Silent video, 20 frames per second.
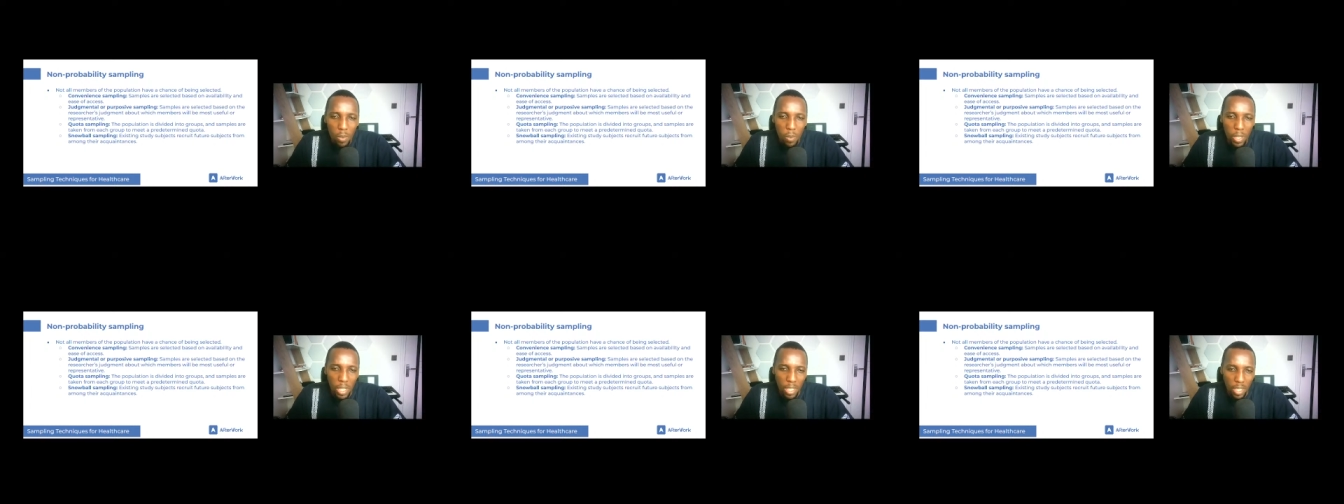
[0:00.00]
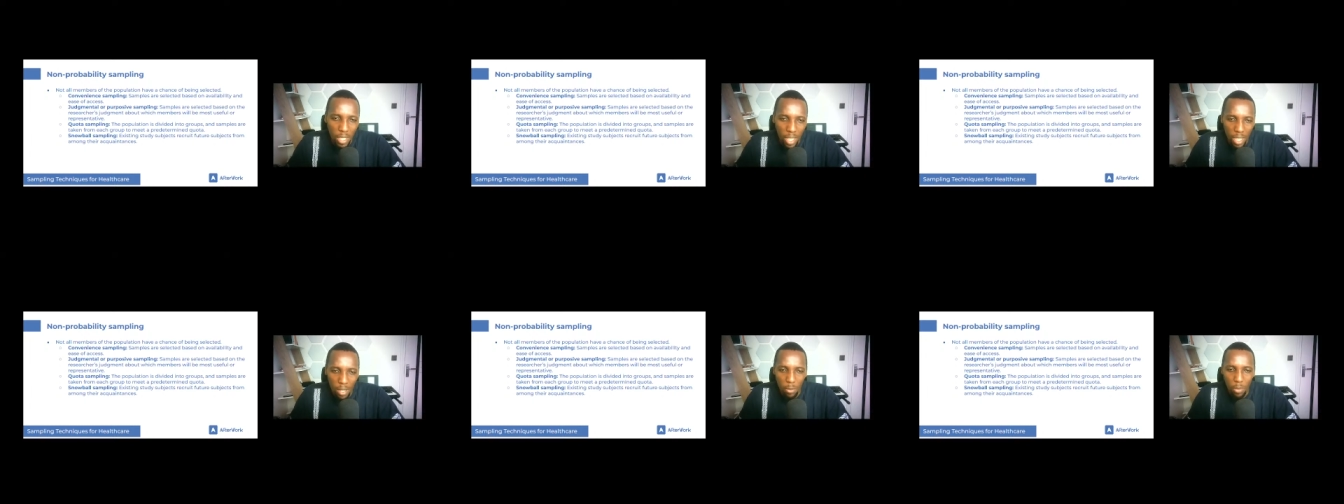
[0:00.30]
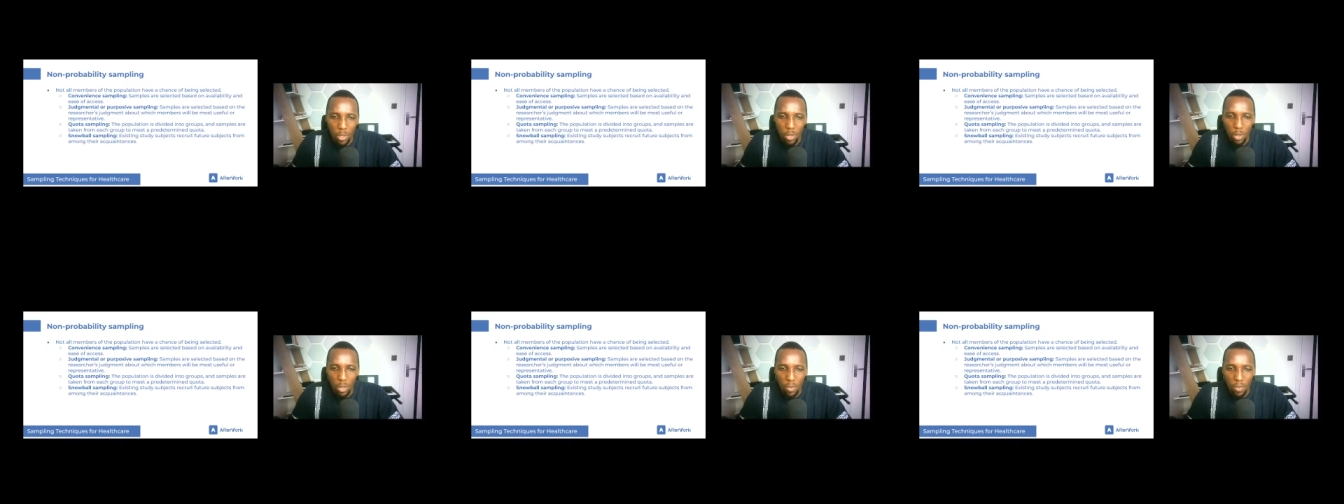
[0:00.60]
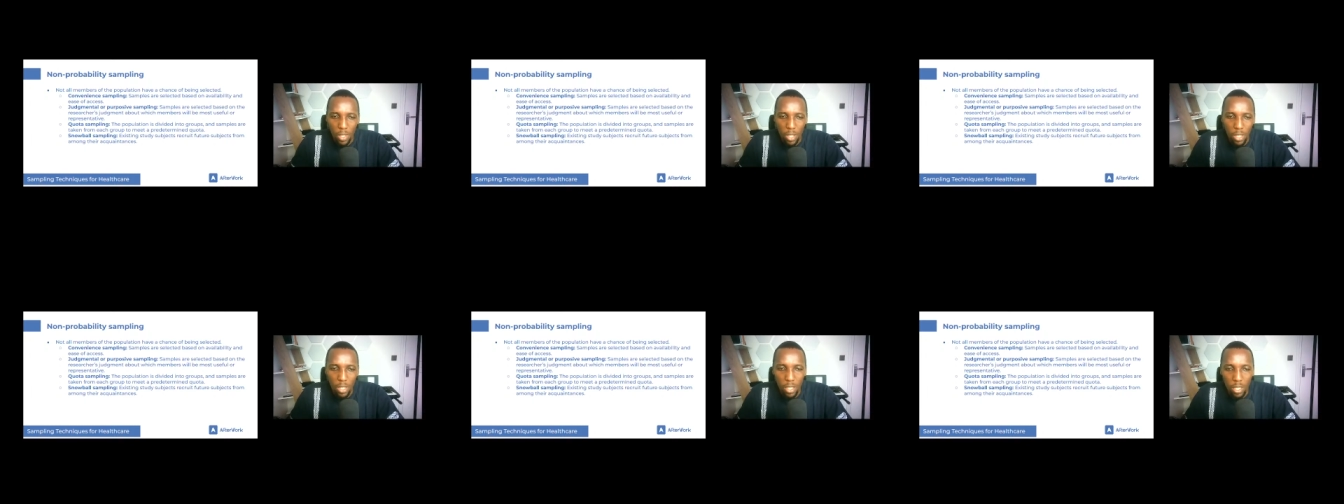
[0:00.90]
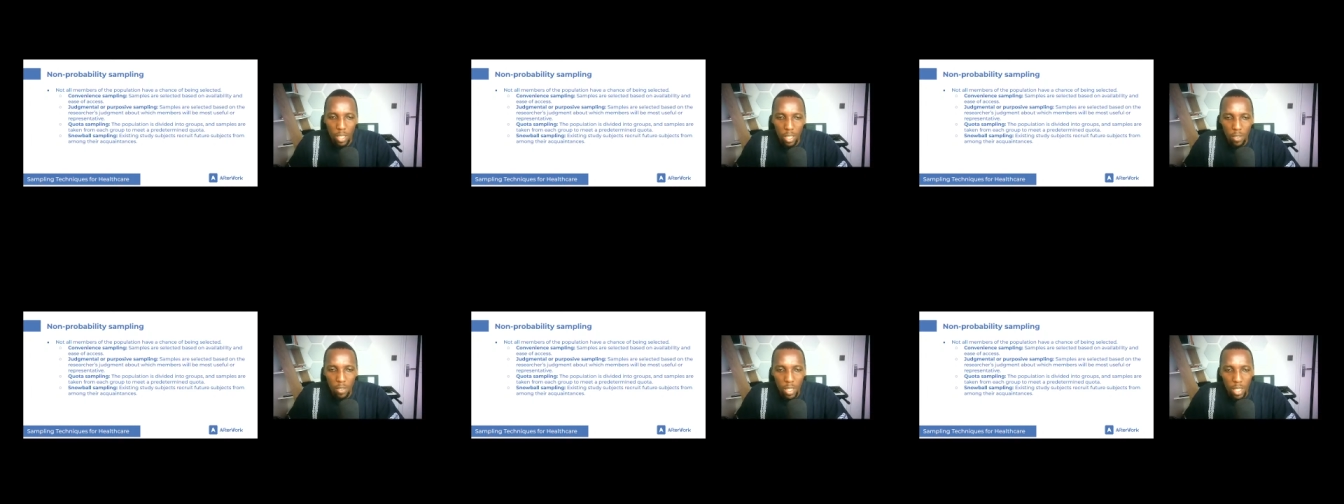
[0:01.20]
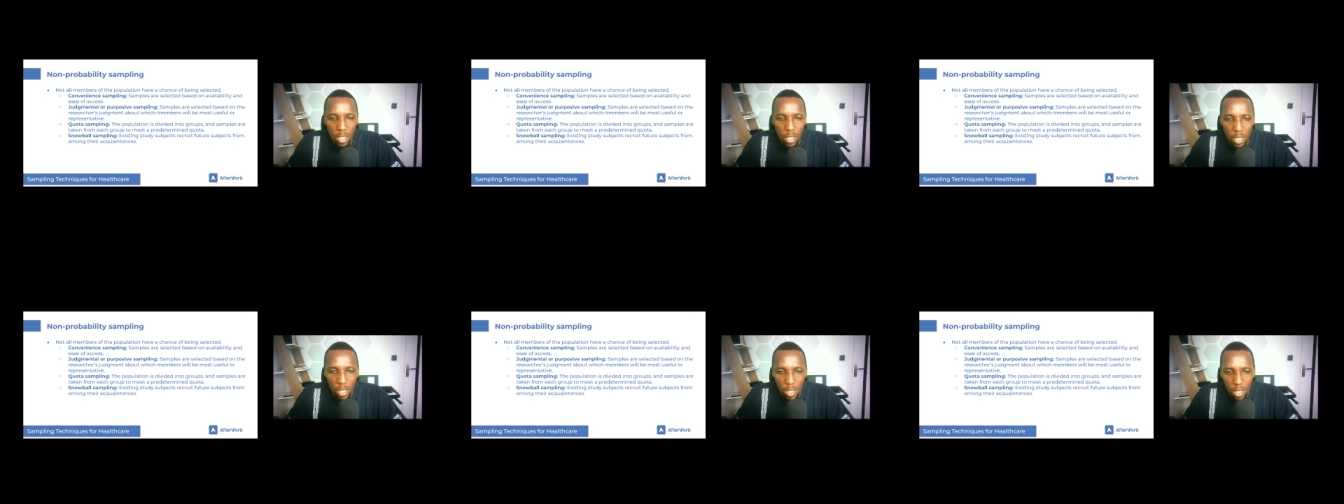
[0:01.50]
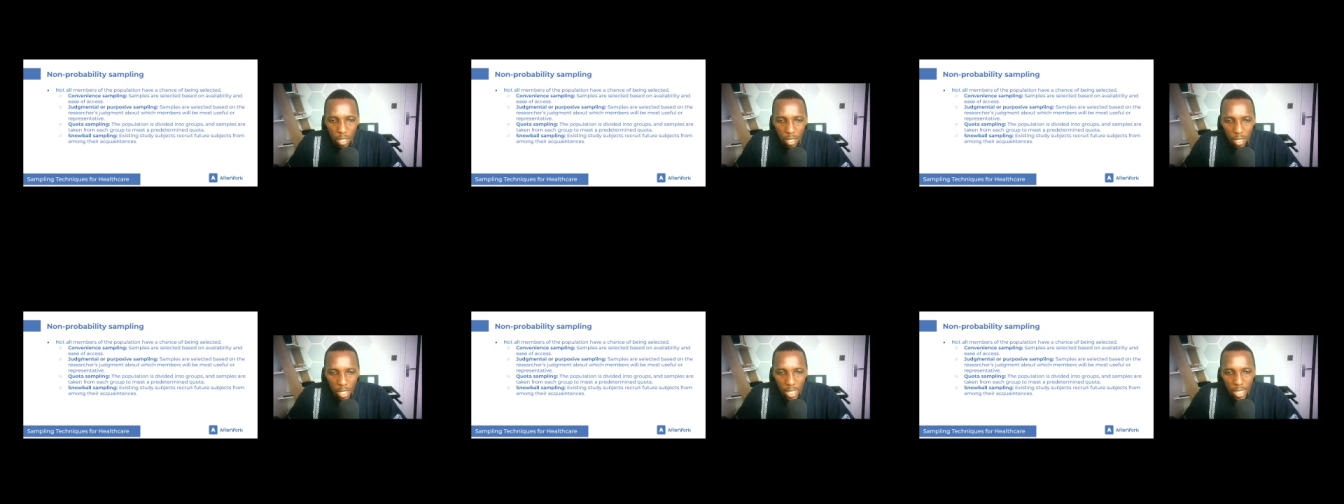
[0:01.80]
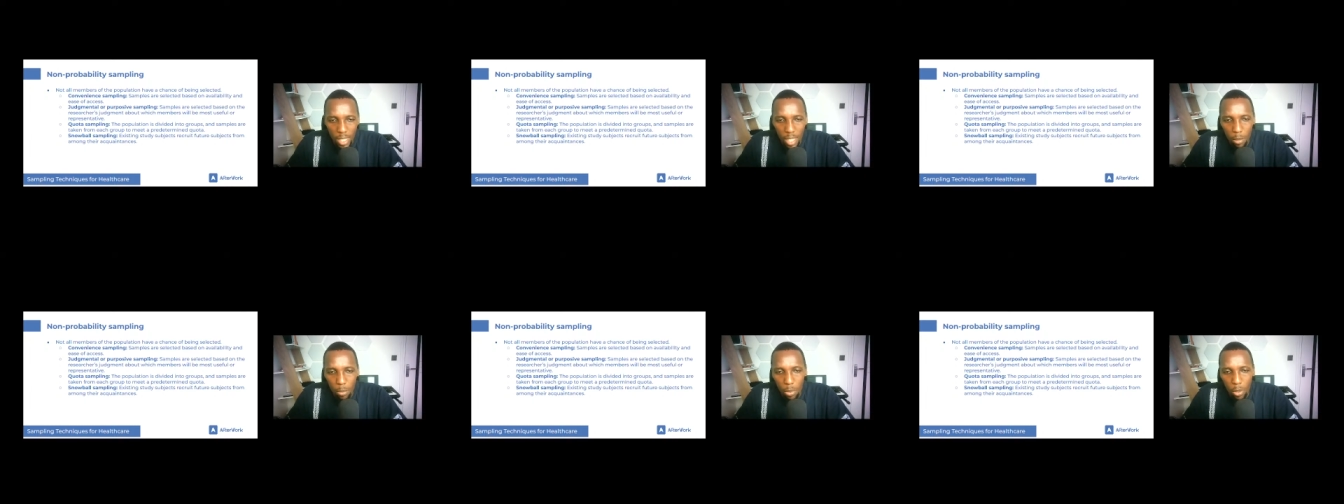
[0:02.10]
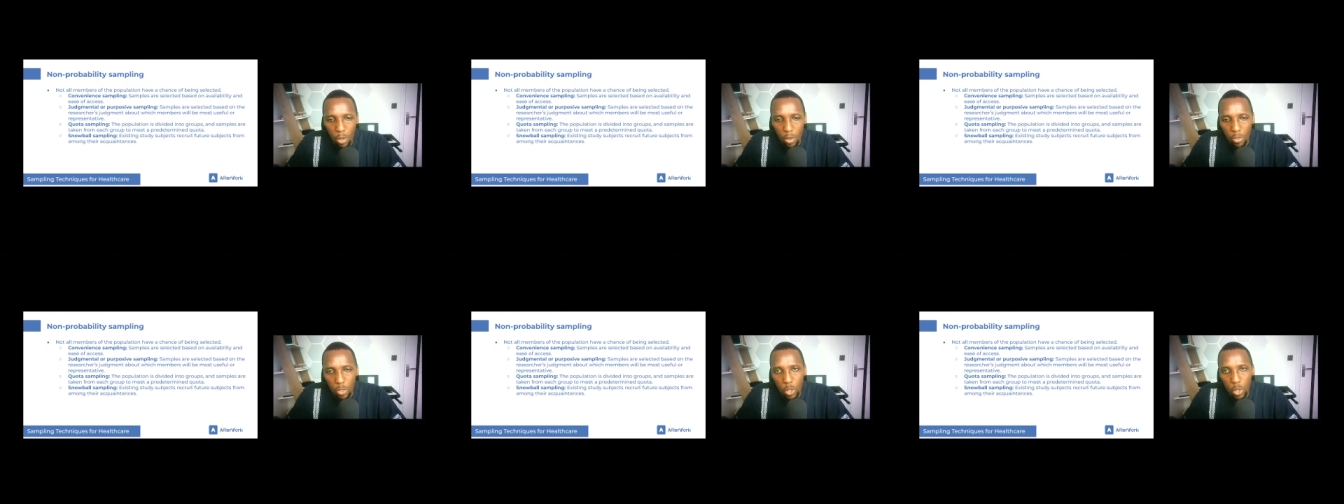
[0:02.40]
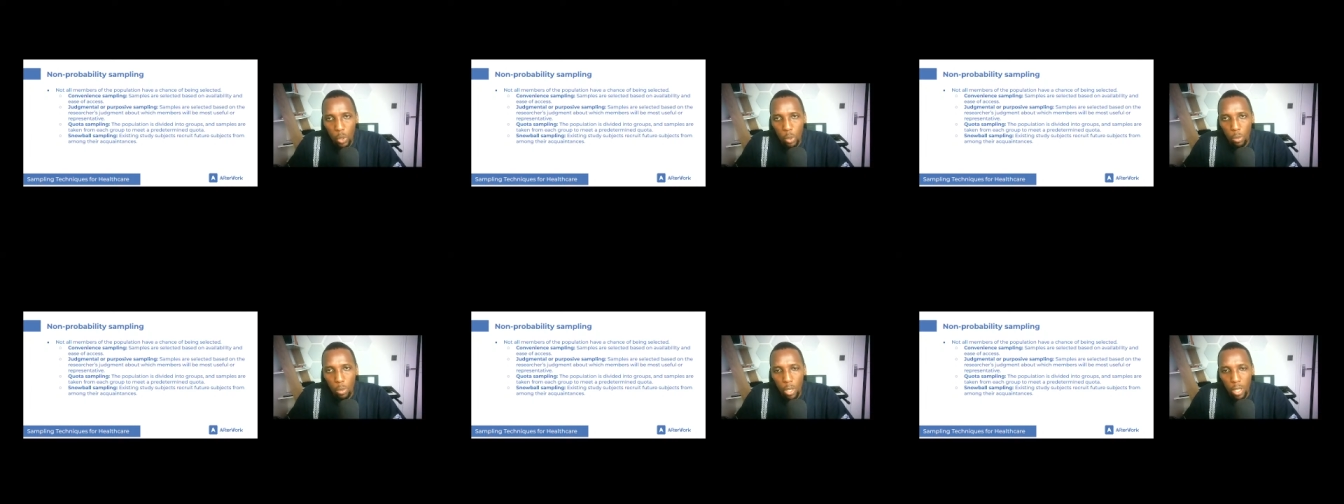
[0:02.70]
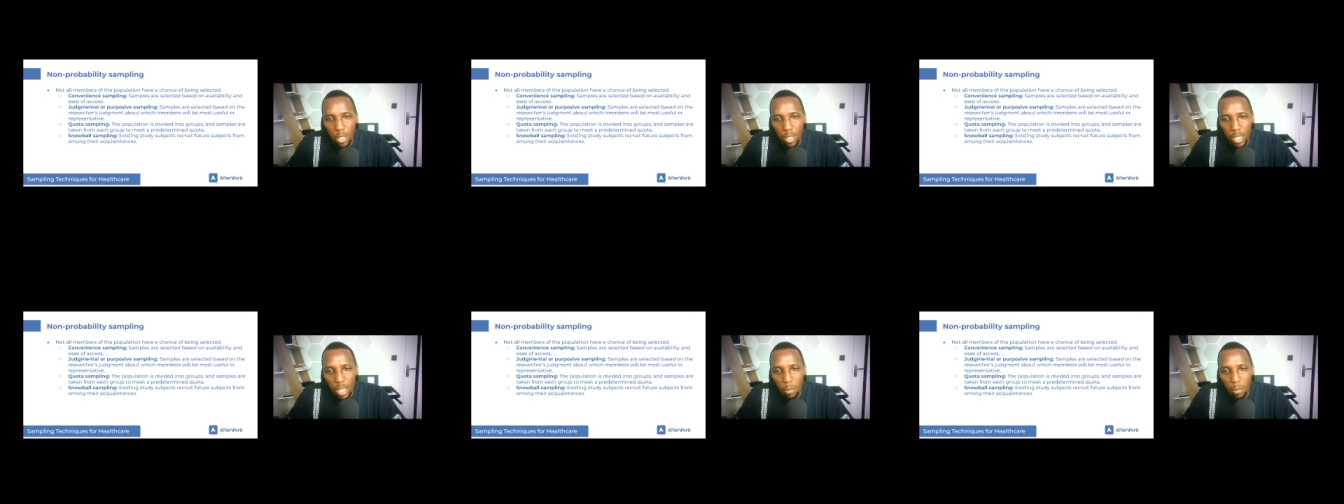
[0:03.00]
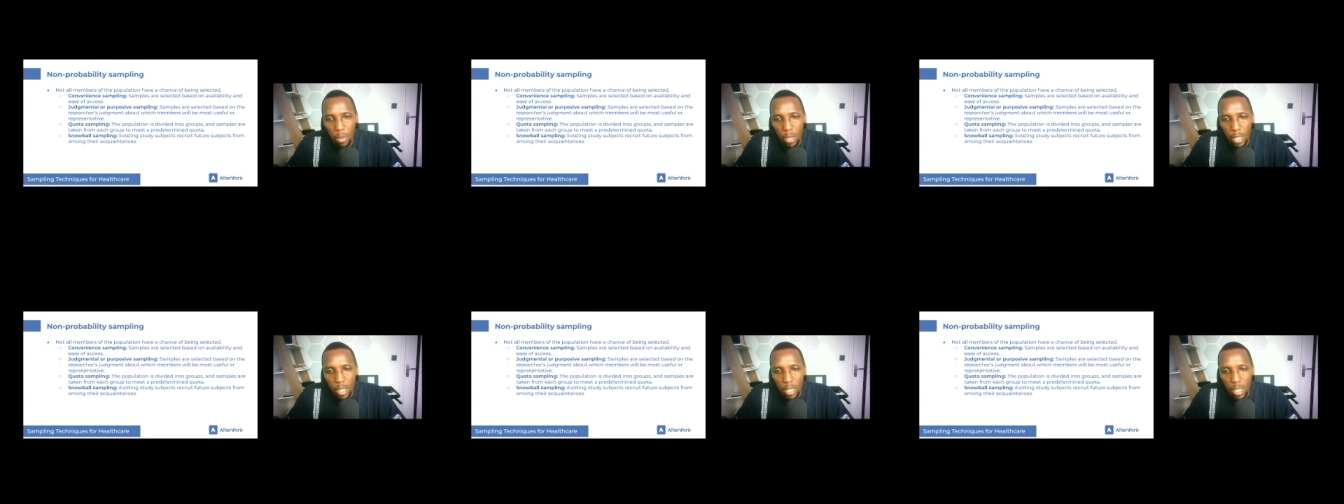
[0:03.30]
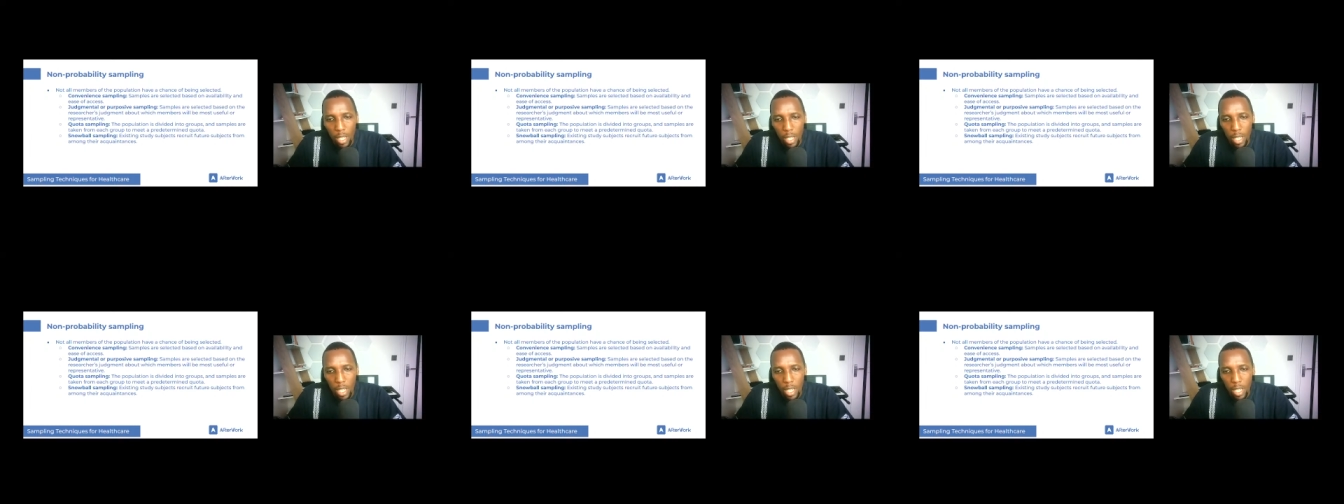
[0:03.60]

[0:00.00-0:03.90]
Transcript: when it comes to even just giving an example of snowball sampling.